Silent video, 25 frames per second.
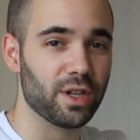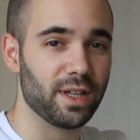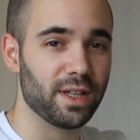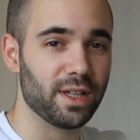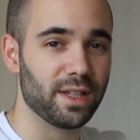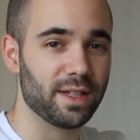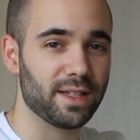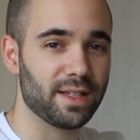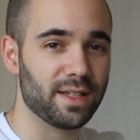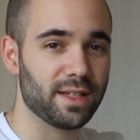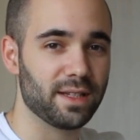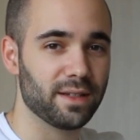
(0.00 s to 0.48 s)

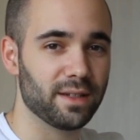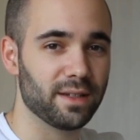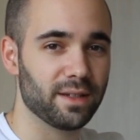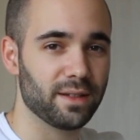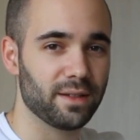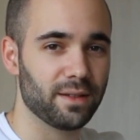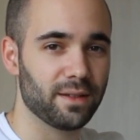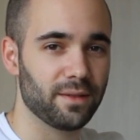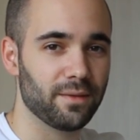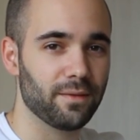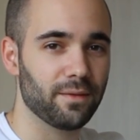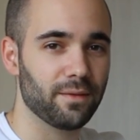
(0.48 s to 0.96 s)
It's
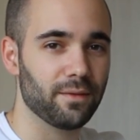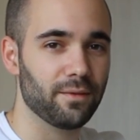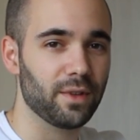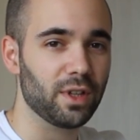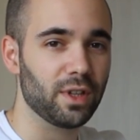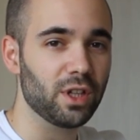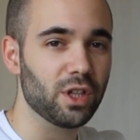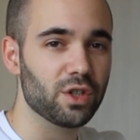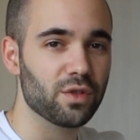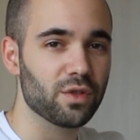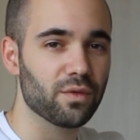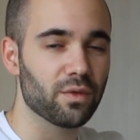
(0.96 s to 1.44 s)
a
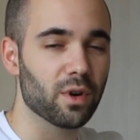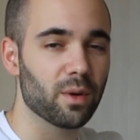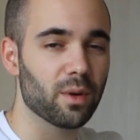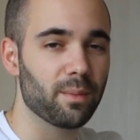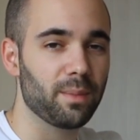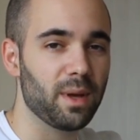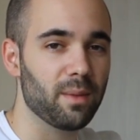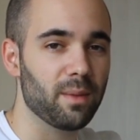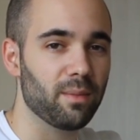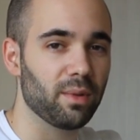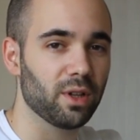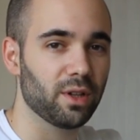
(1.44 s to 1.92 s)
village for
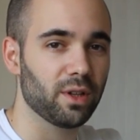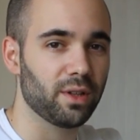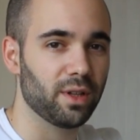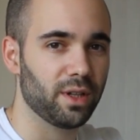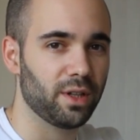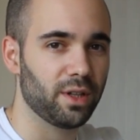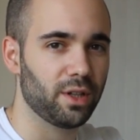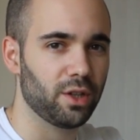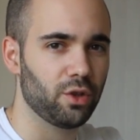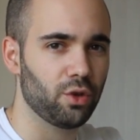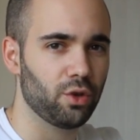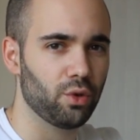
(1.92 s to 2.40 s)
people
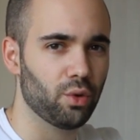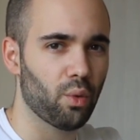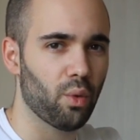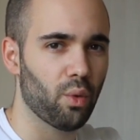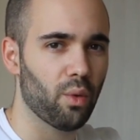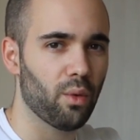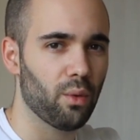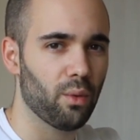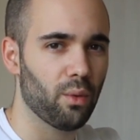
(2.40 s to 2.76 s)
that do